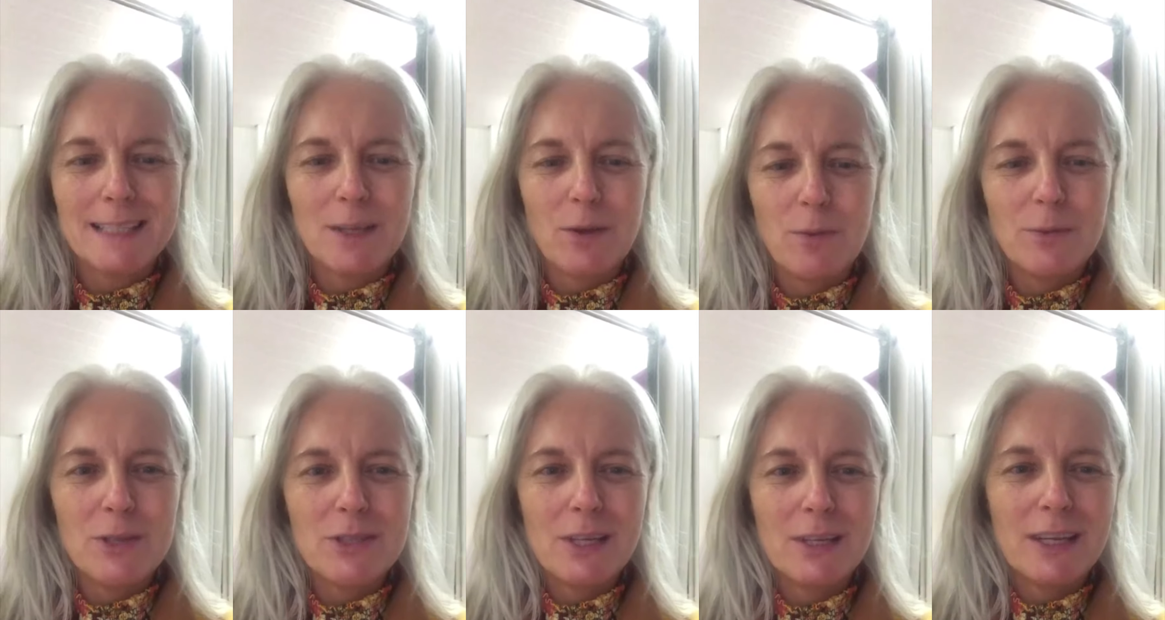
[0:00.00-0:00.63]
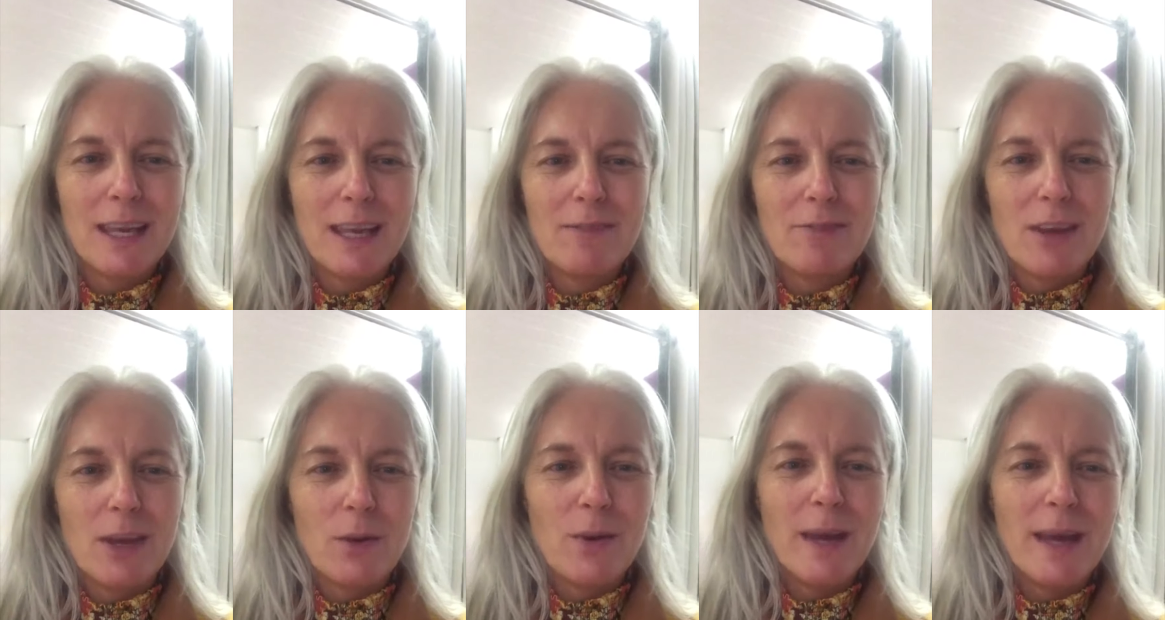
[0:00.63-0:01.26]
So I'm just going to give
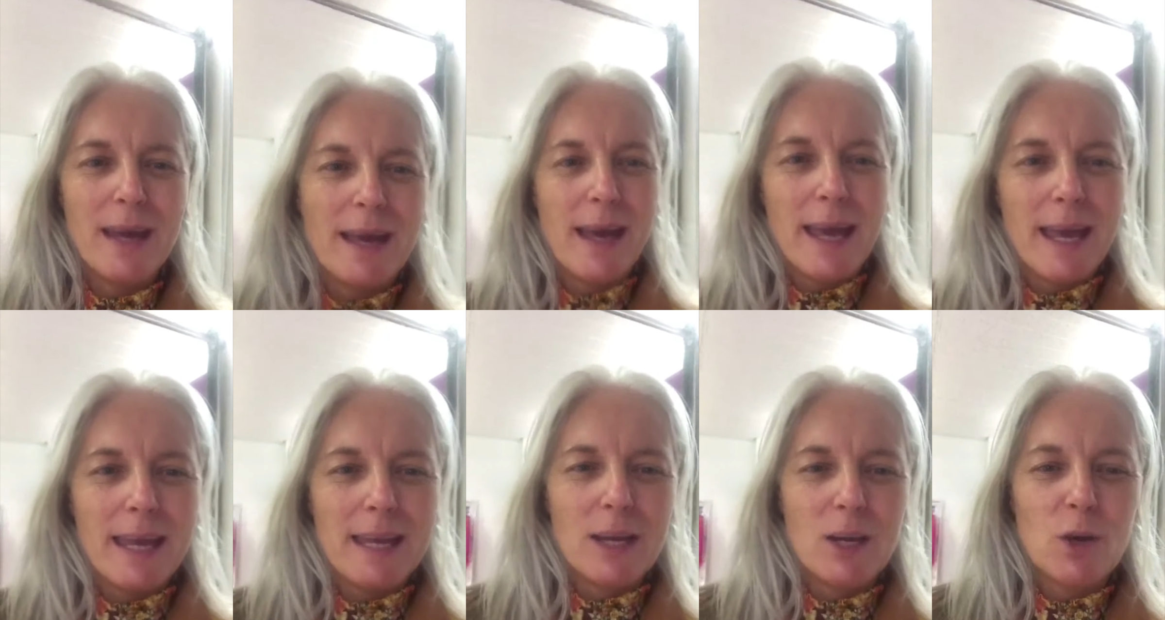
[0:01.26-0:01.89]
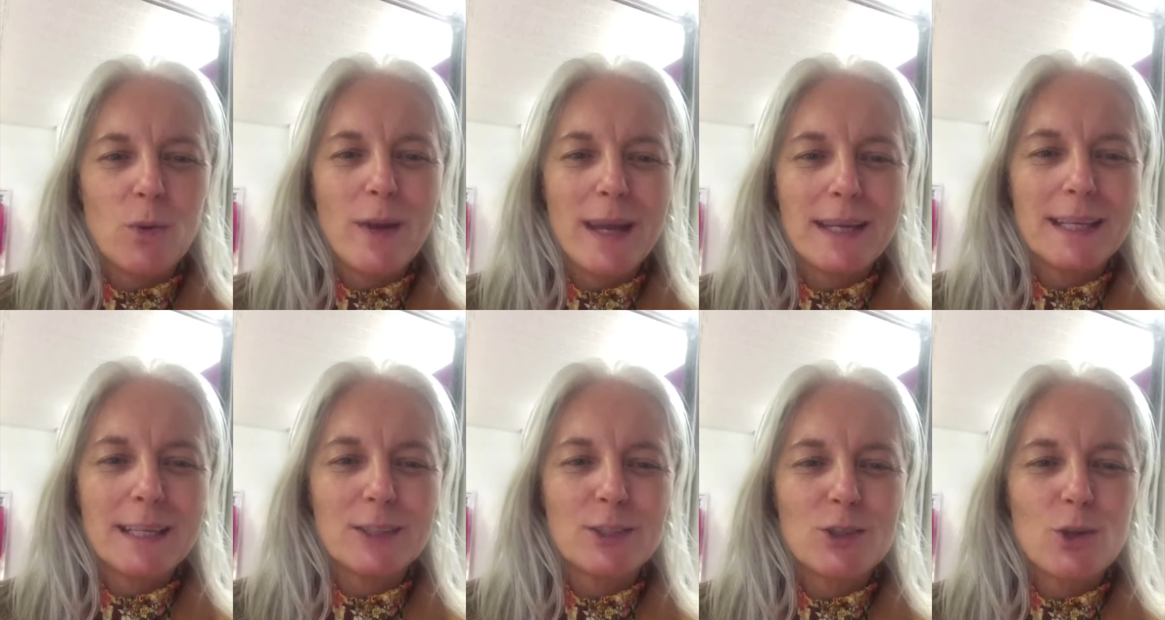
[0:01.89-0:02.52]
you a quick
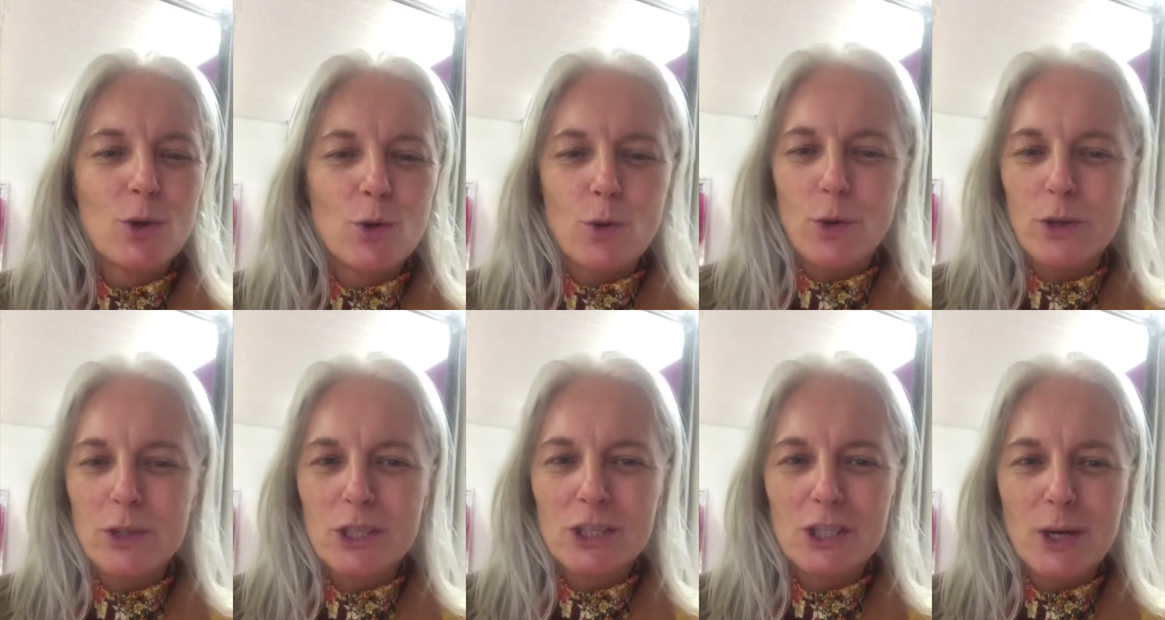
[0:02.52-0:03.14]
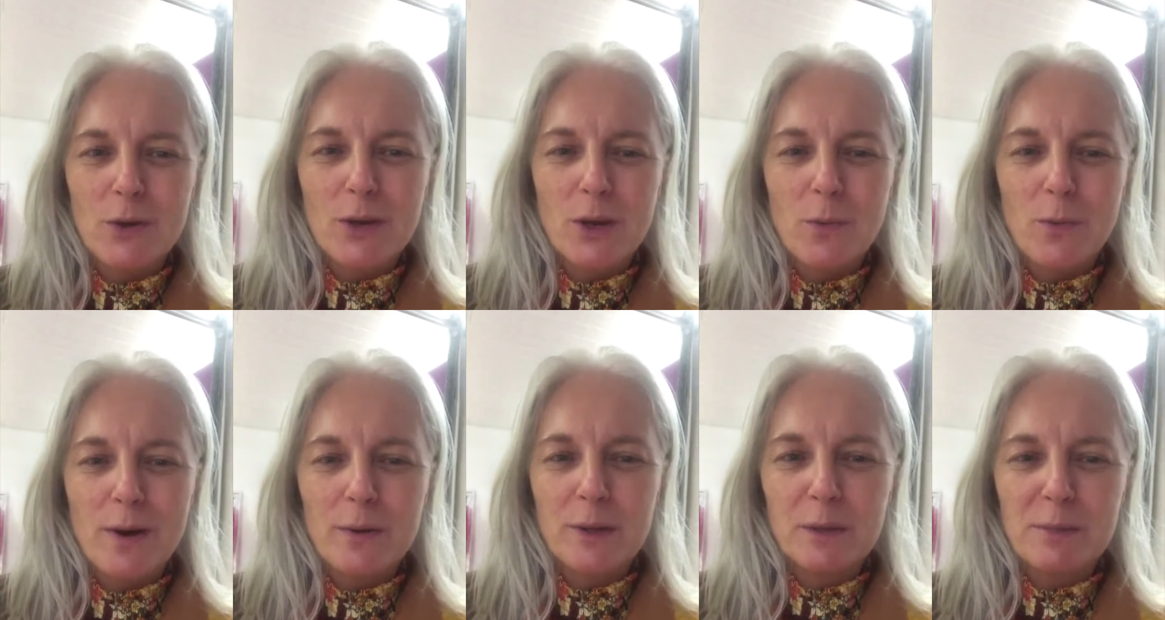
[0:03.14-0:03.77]
little tour to show you where
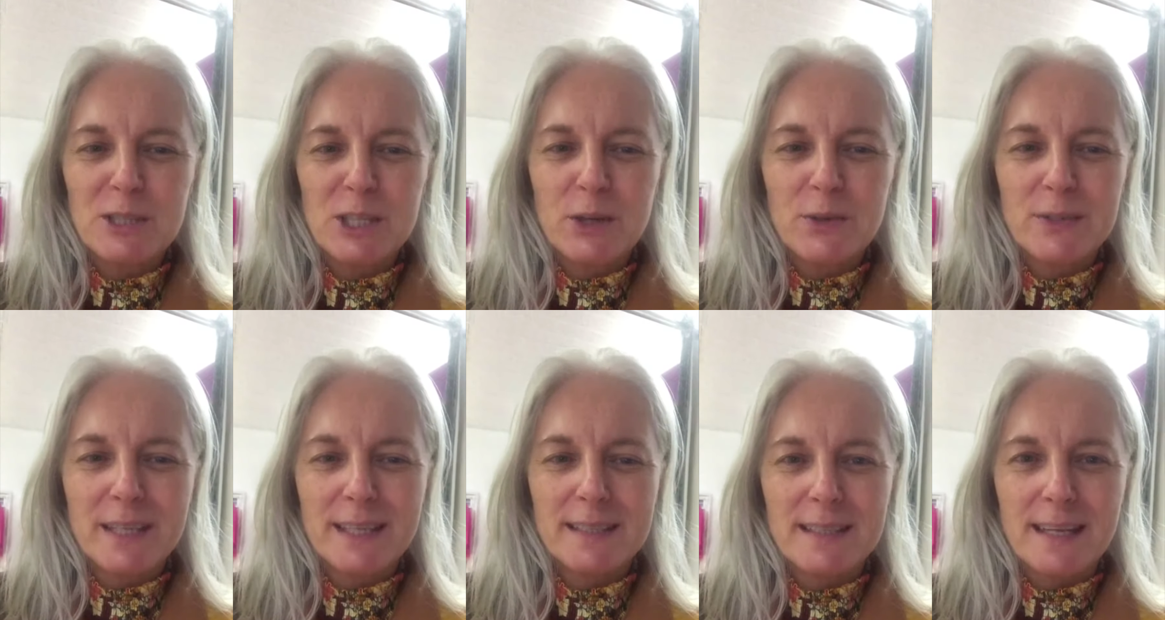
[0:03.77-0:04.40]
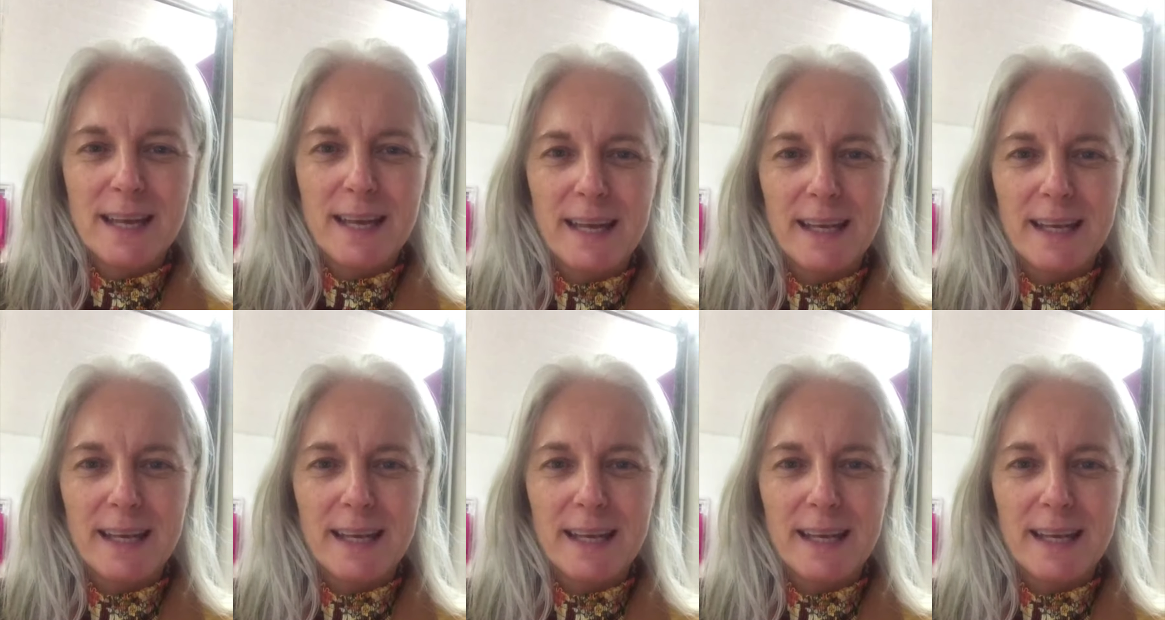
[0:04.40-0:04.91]
I'm going to be shooting today.